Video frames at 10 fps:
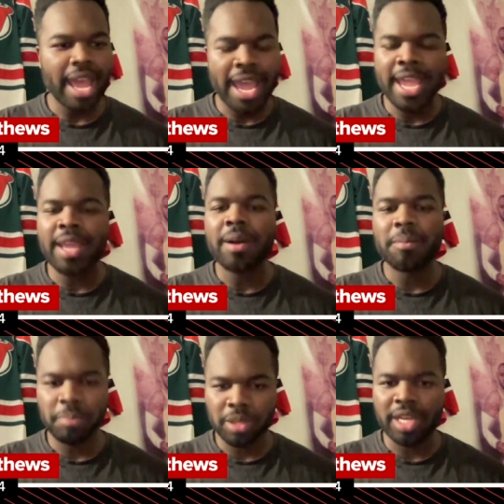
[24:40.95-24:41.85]
A
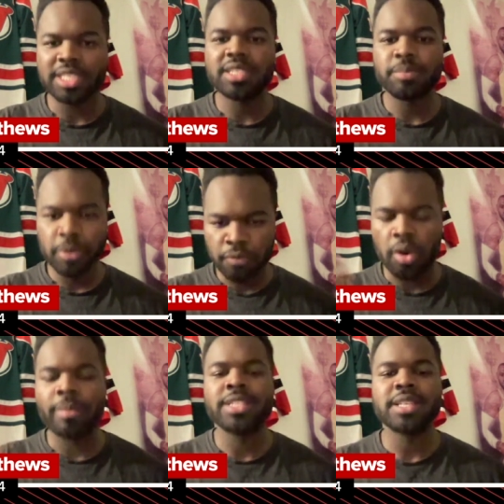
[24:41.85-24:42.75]
plus
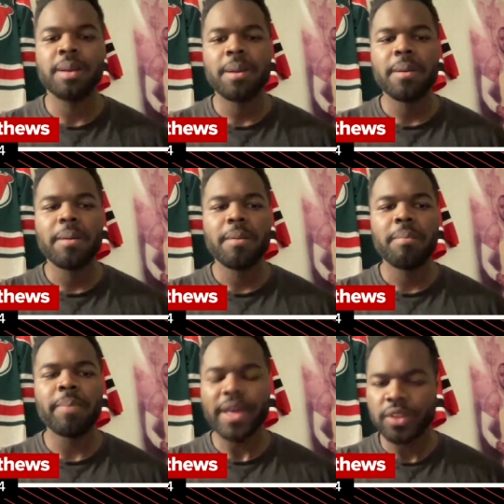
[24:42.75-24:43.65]
performance
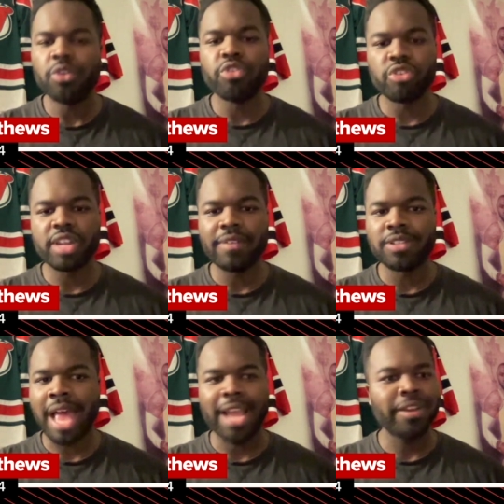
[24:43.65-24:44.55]
by the New Jersey
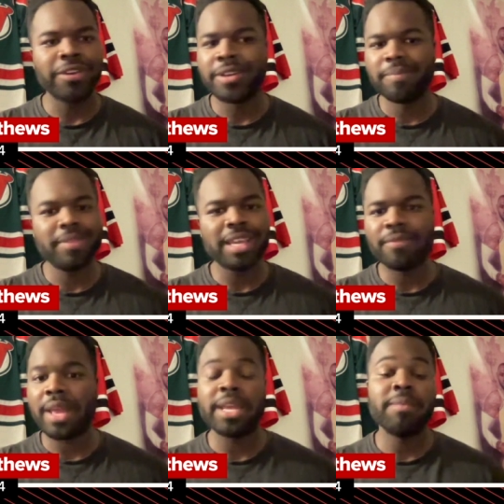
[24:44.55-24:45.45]
Devils. I couldn't think
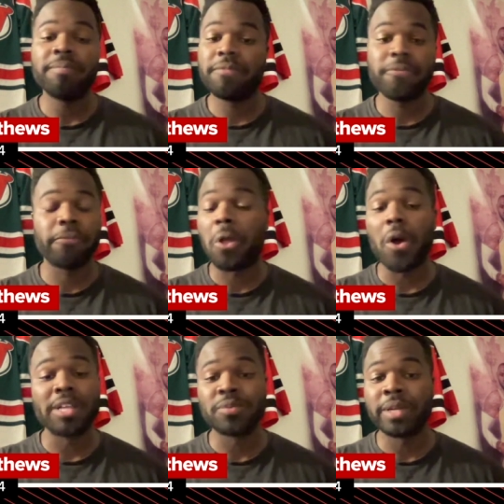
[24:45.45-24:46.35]
of any
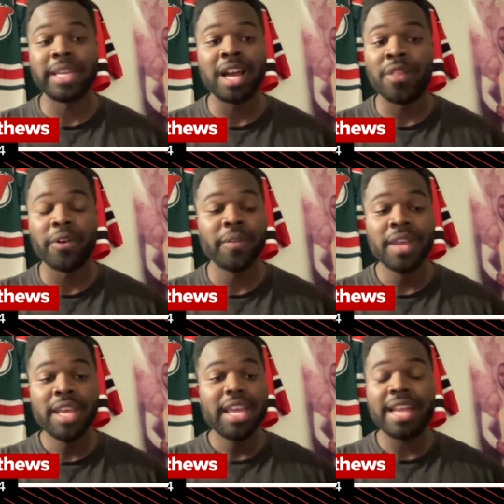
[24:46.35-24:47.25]
flaws really other.
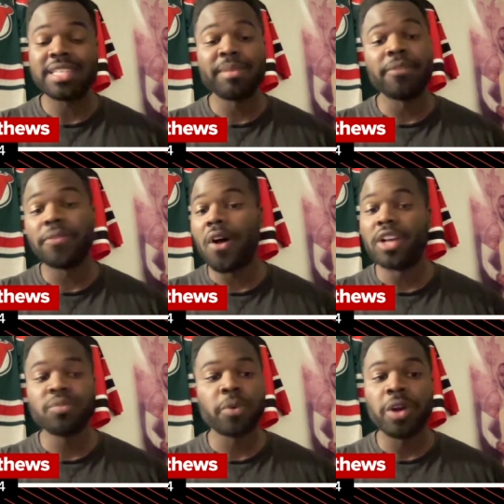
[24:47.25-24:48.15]
And some of the
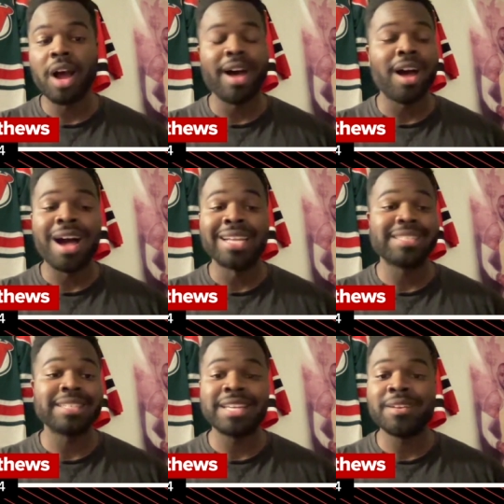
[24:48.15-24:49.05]
flaws were uh,
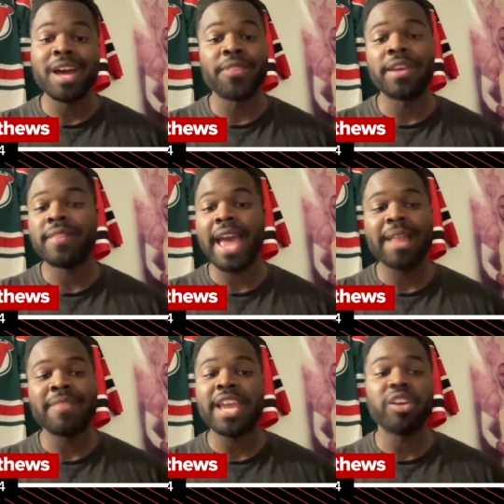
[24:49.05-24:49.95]
honestly nothing
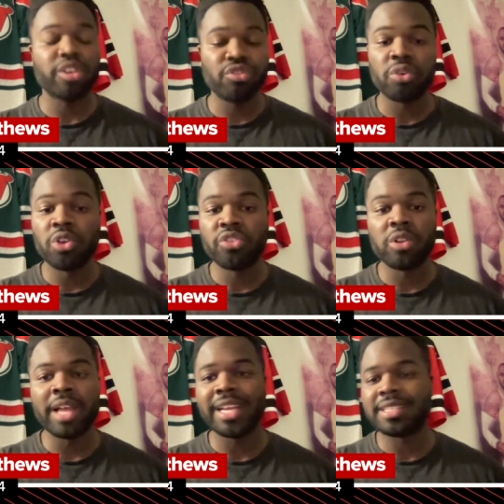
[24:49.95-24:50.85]
that they could control. So
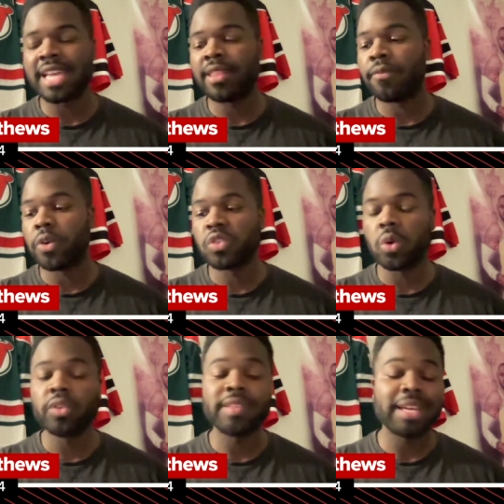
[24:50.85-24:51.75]
like I said, the first
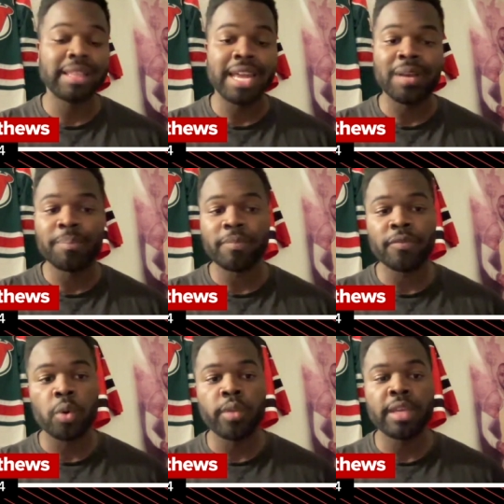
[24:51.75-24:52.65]
goal that they let up
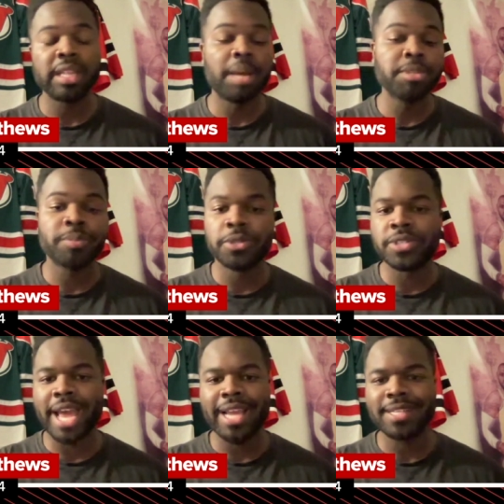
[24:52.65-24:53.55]
for the Columbus Blue
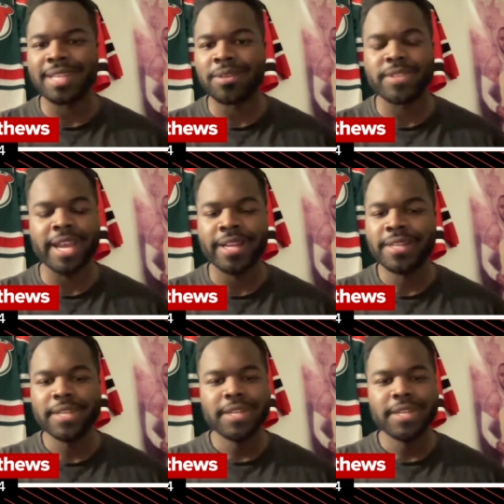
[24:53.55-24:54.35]
Jackets, I was like,